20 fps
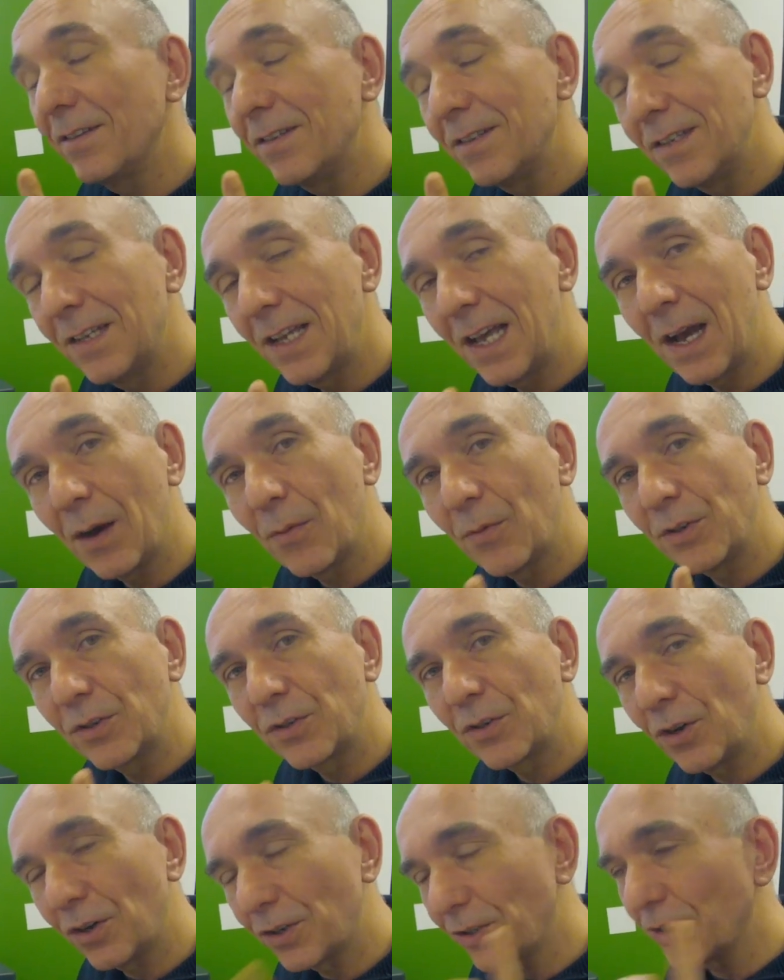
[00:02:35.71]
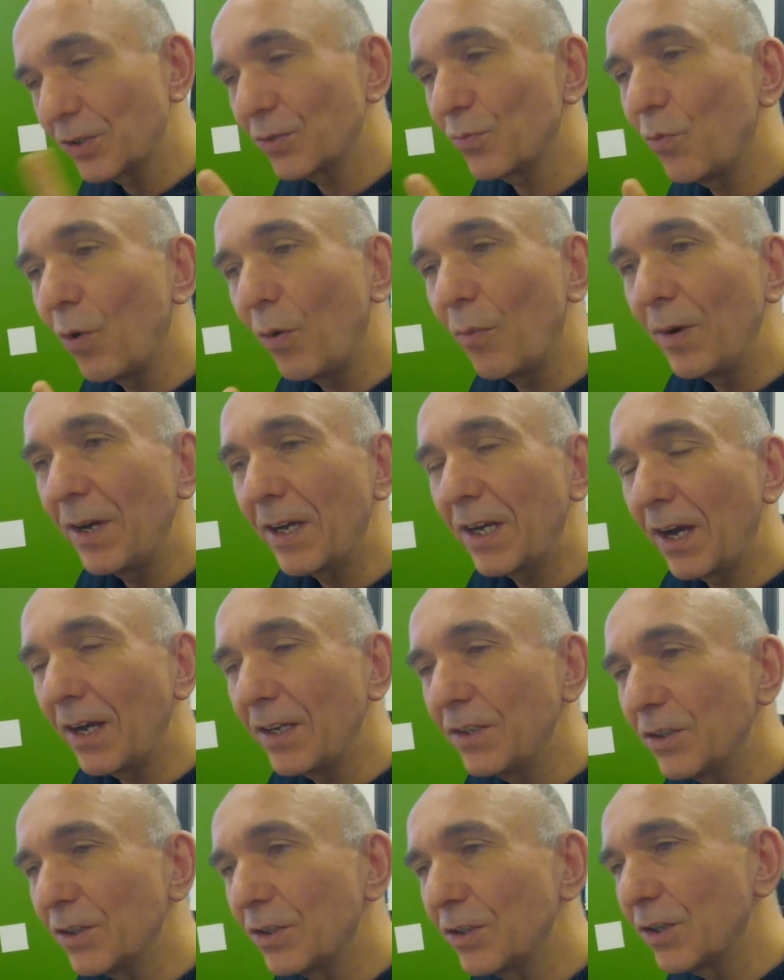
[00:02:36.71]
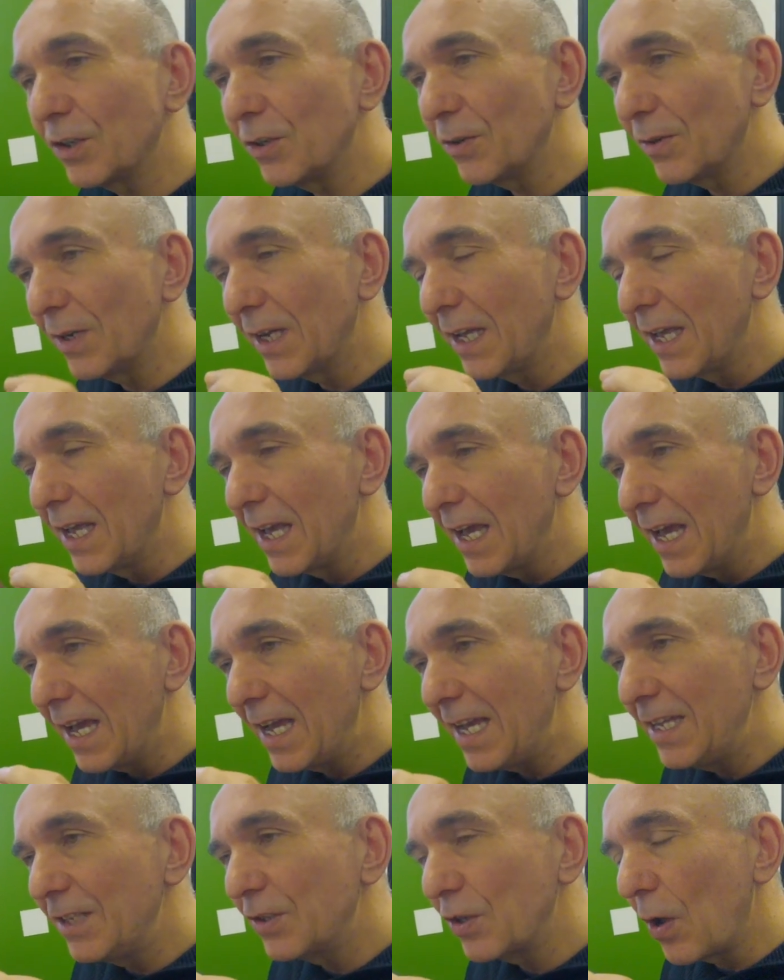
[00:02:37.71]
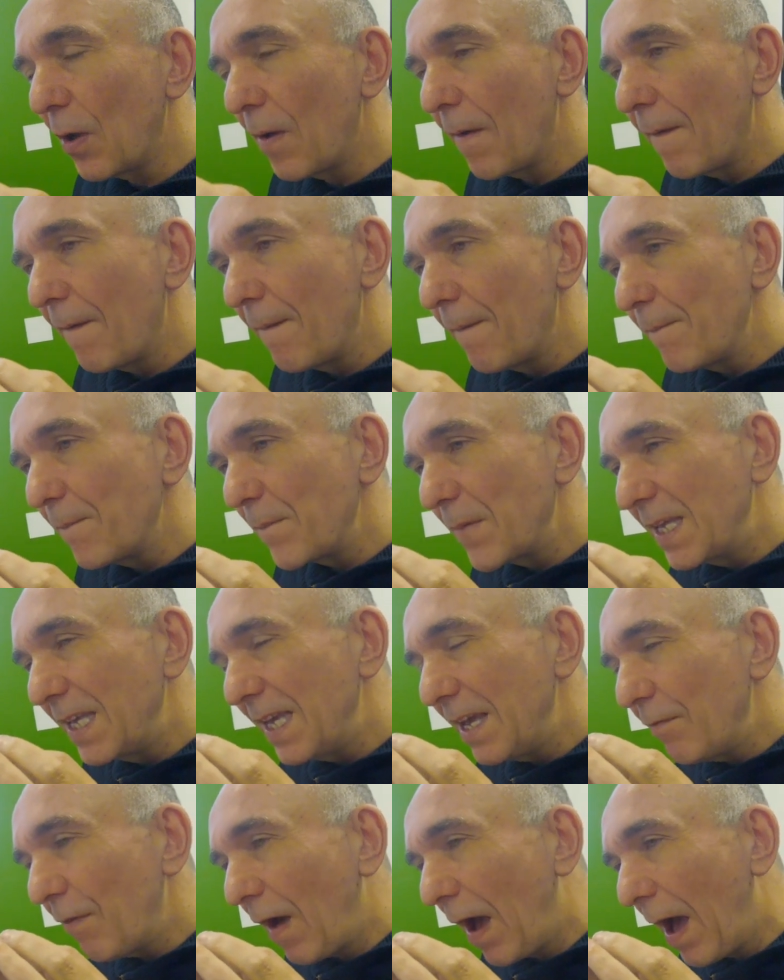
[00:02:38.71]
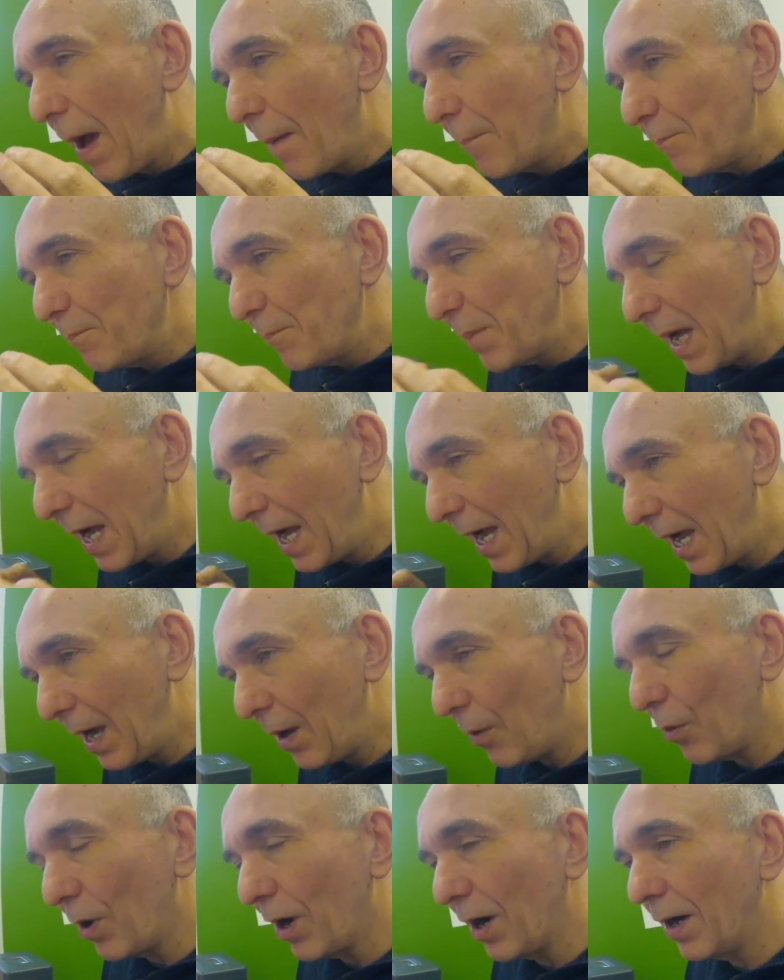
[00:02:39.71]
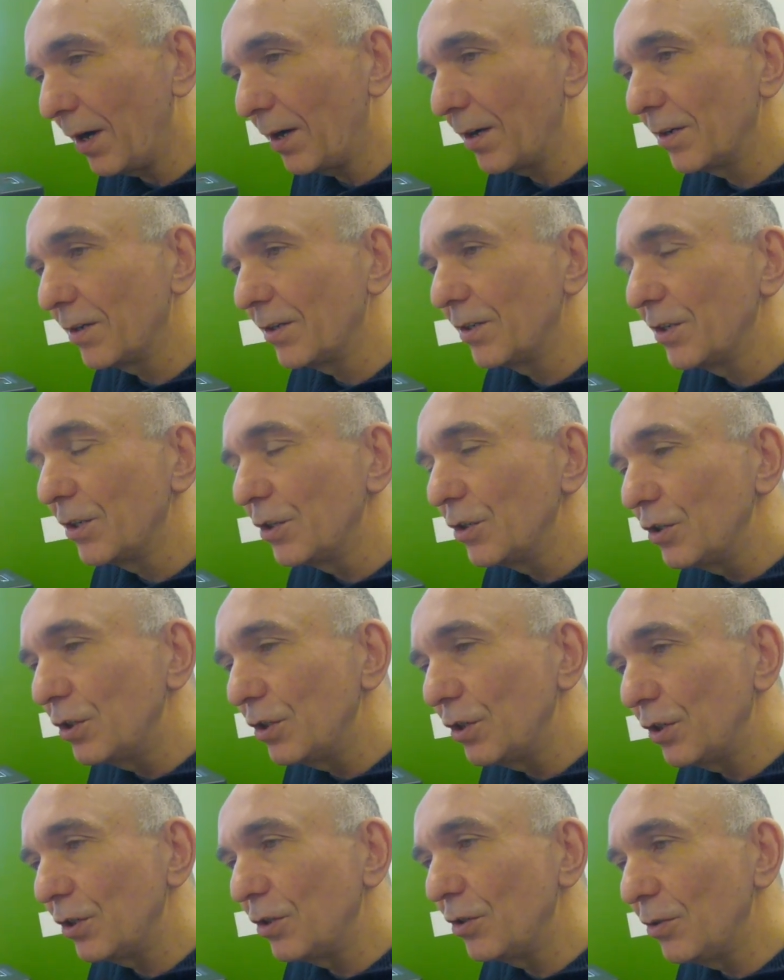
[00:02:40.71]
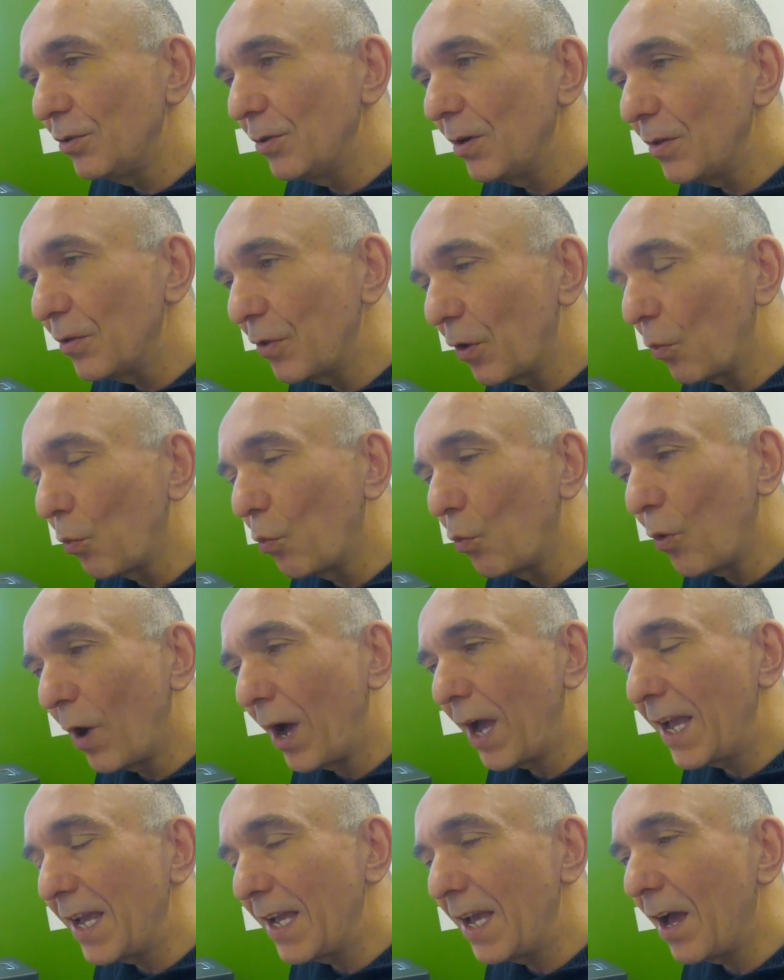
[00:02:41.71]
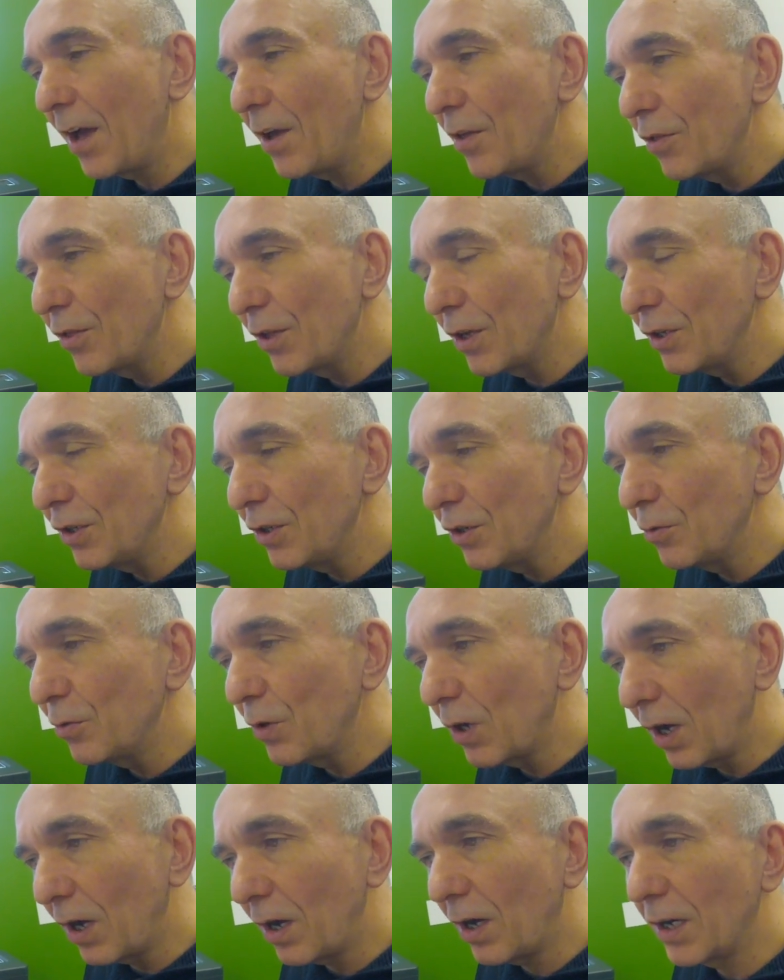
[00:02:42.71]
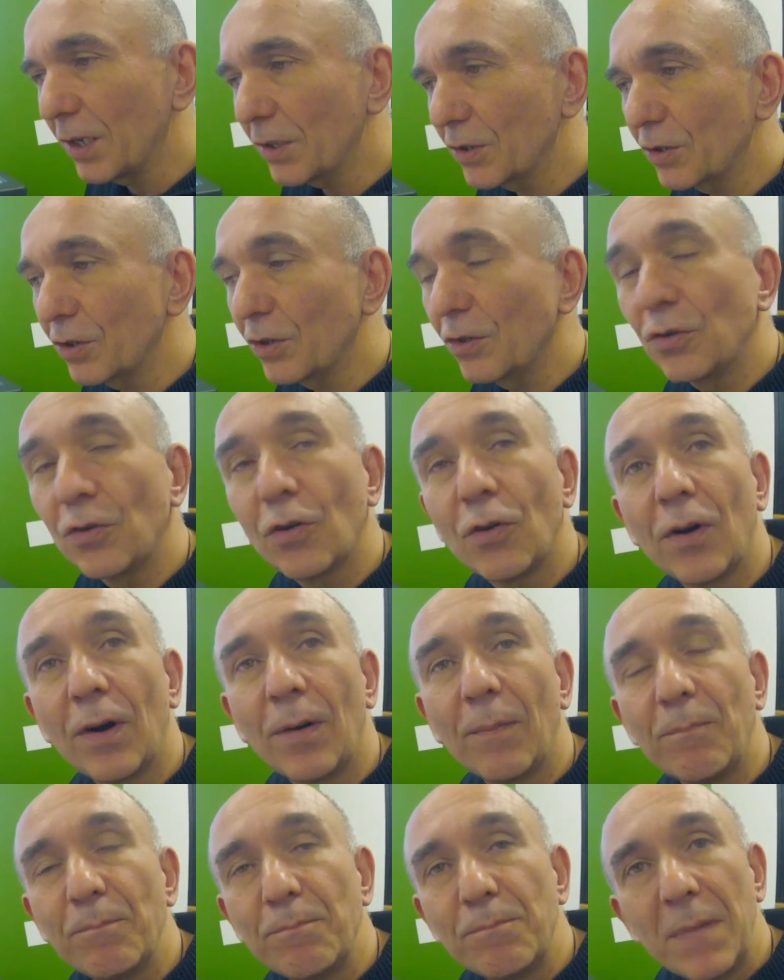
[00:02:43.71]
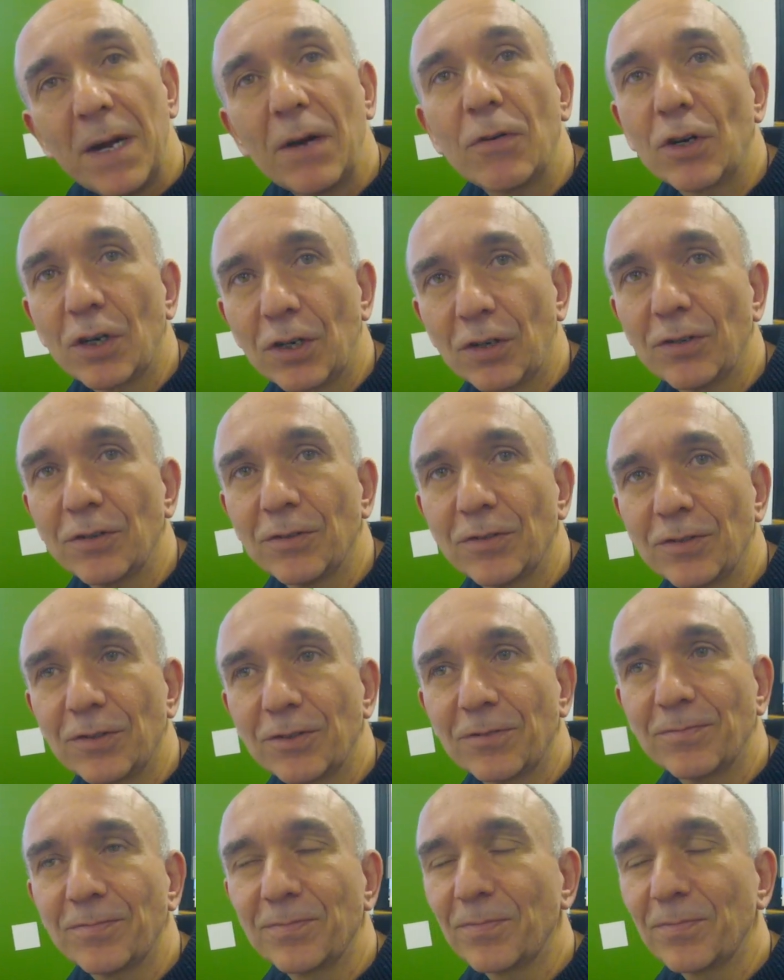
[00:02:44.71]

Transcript: Now with Godus, what we're going to do is give a power to the way that you cast your miracles.